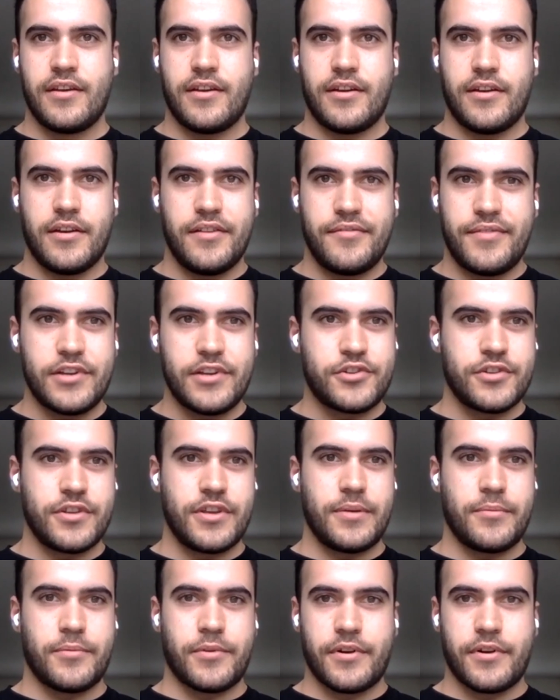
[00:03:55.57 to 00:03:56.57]

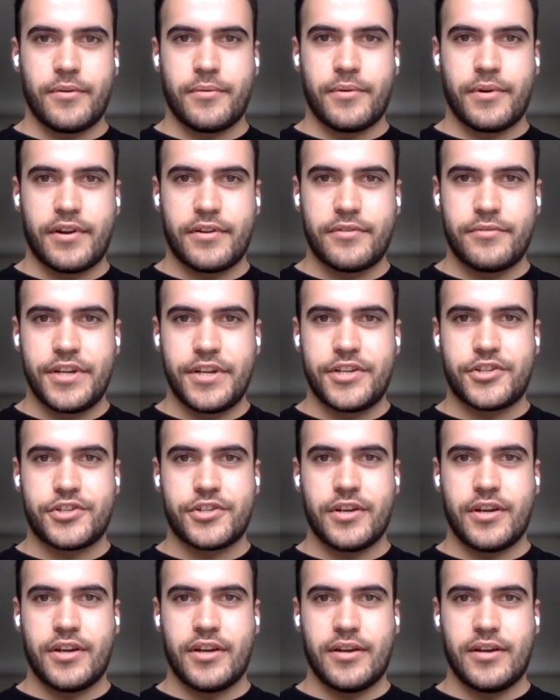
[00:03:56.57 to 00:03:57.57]
eventually we're going to reach
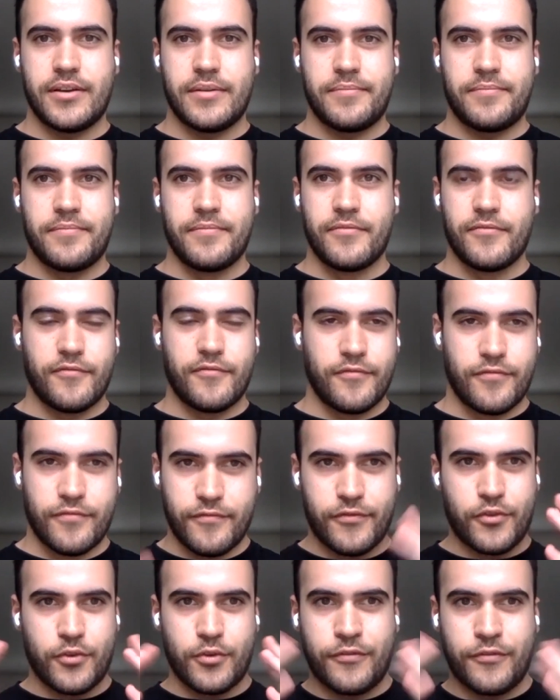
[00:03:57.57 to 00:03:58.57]
a
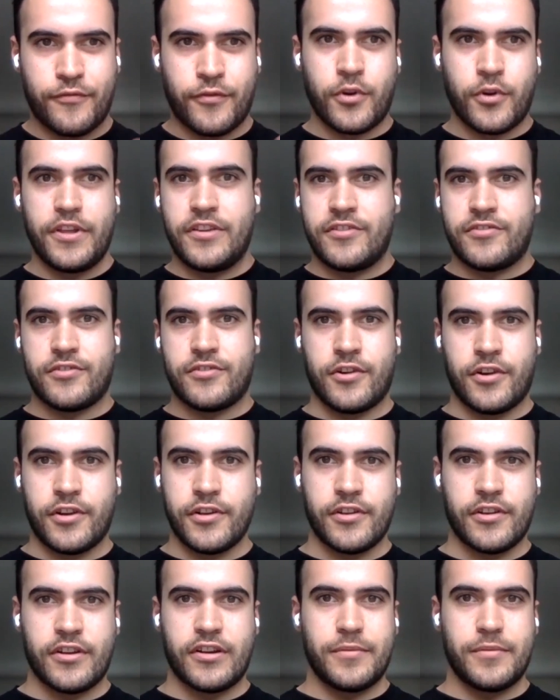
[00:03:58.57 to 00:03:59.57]
sort of fully
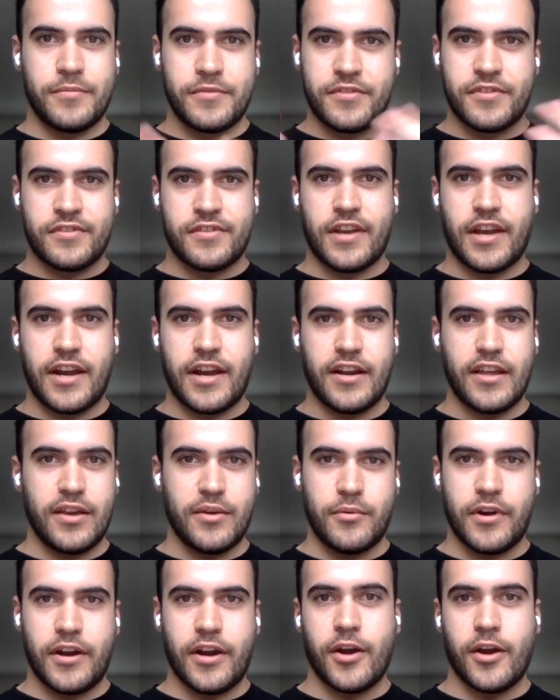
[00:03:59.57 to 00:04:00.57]
circular society
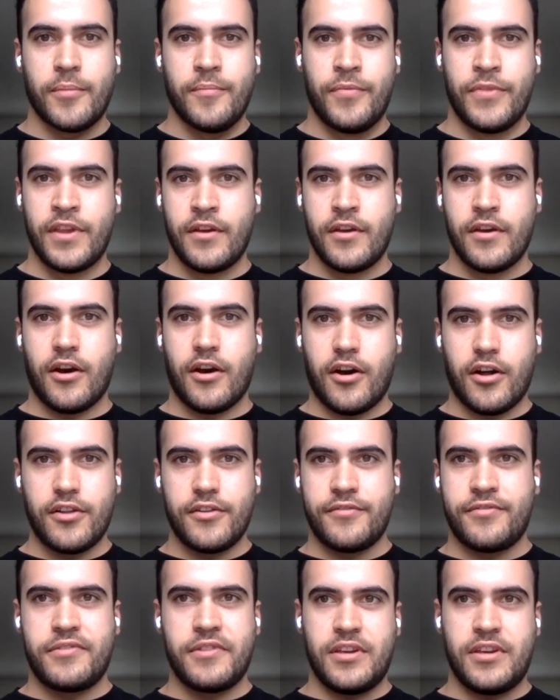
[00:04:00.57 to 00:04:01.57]
where all
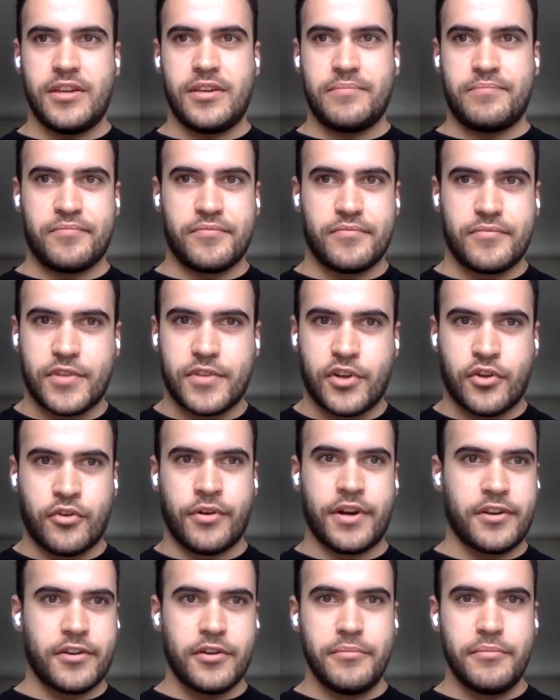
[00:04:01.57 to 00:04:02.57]
of the
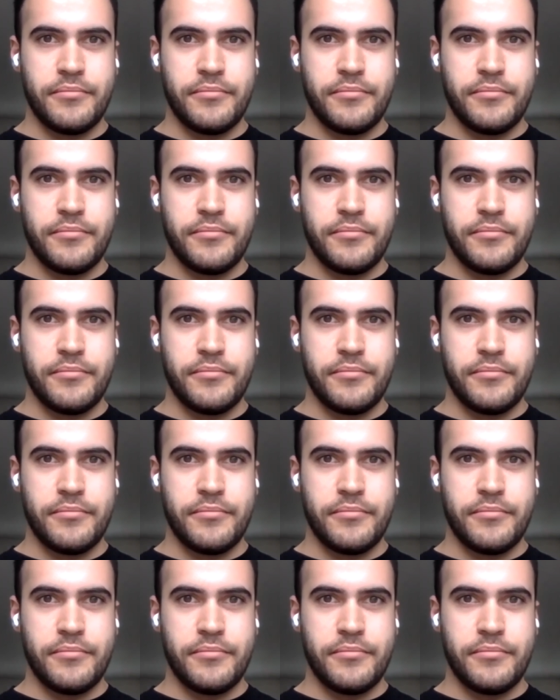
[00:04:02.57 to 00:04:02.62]
critical